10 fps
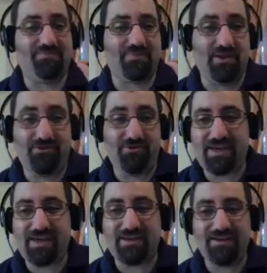
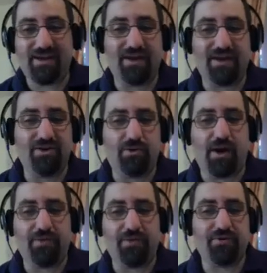unique and no
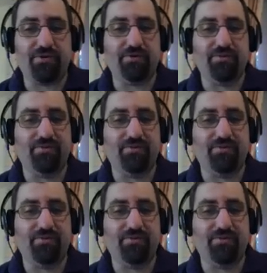other